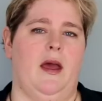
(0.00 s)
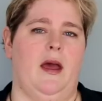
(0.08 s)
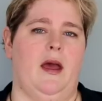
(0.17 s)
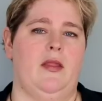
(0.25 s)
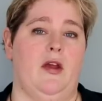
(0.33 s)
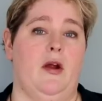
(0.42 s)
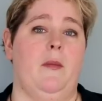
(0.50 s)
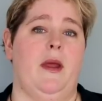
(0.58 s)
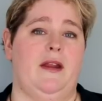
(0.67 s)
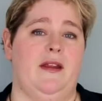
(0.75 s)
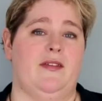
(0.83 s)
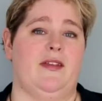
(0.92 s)
there are
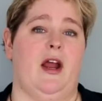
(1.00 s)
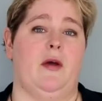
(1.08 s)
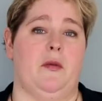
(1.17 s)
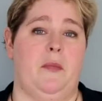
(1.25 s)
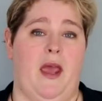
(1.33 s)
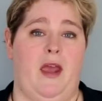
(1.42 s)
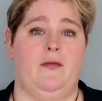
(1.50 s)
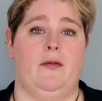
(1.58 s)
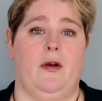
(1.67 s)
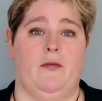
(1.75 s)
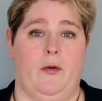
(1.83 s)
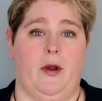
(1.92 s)
many days that I would have paid
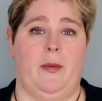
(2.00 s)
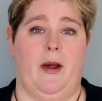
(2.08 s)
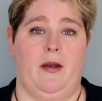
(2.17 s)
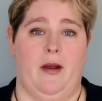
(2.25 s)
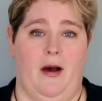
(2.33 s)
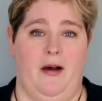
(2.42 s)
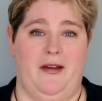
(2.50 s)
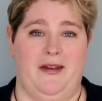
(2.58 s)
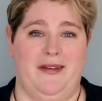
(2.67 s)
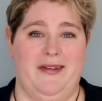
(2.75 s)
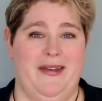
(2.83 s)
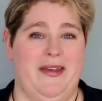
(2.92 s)
for a 40-pound dog
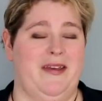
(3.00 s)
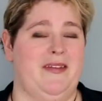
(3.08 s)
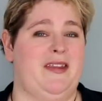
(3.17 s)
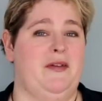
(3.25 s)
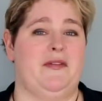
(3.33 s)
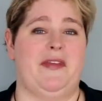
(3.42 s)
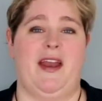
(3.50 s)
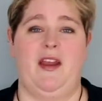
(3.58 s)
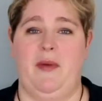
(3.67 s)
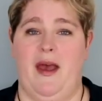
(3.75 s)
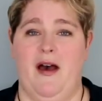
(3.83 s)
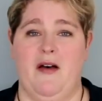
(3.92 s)
because he was 80
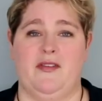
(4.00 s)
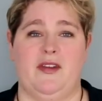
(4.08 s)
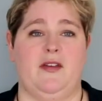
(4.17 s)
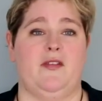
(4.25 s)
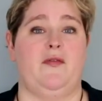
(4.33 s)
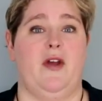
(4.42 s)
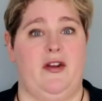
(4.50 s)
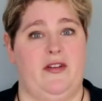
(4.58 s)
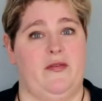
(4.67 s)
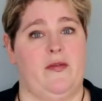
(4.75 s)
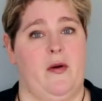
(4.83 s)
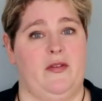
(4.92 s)
pounds and he was very
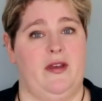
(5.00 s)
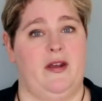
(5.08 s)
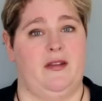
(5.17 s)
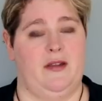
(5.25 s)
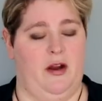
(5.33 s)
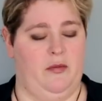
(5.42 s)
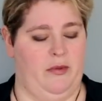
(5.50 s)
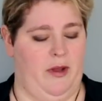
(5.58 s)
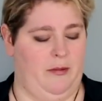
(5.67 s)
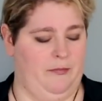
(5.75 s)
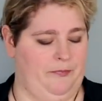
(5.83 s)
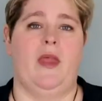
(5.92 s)
difficult to get on the
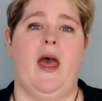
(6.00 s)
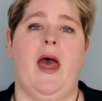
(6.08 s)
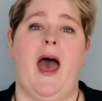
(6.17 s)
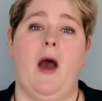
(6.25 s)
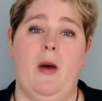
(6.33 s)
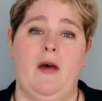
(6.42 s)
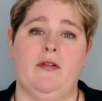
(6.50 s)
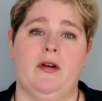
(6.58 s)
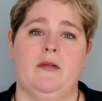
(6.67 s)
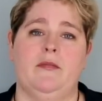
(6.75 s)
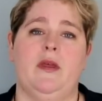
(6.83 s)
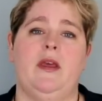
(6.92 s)
airplane.
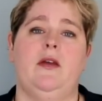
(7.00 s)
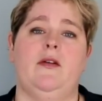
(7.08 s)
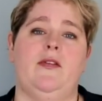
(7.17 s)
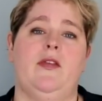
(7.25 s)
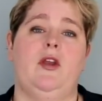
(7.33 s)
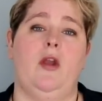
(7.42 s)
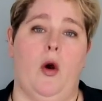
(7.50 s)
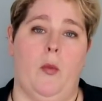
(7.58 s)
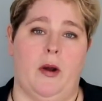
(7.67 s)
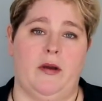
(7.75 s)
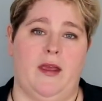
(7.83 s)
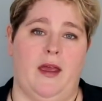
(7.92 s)
However, here's the no
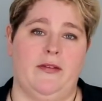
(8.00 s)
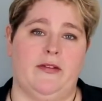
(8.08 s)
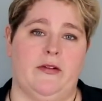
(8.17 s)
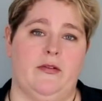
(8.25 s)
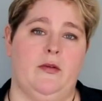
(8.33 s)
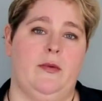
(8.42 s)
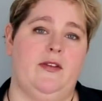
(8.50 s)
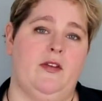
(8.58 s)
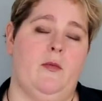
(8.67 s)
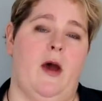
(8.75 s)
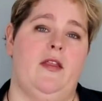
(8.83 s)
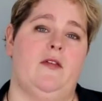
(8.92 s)
part of the answer. The
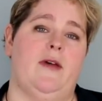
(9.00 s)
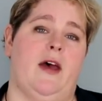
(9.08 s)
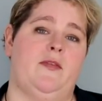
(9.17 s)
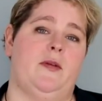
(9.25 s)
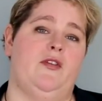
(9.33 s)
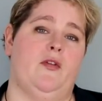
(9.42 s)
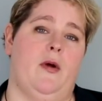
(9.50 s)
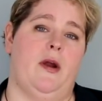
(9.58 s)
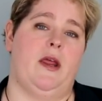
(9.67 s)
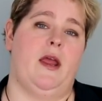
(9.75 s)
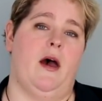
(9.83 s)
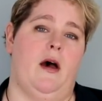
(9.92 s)
reason why the vast
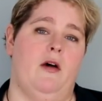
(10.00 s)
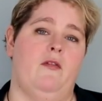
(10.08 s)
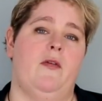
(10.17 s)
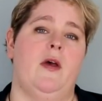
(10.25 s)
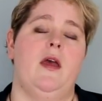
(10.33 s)
majority of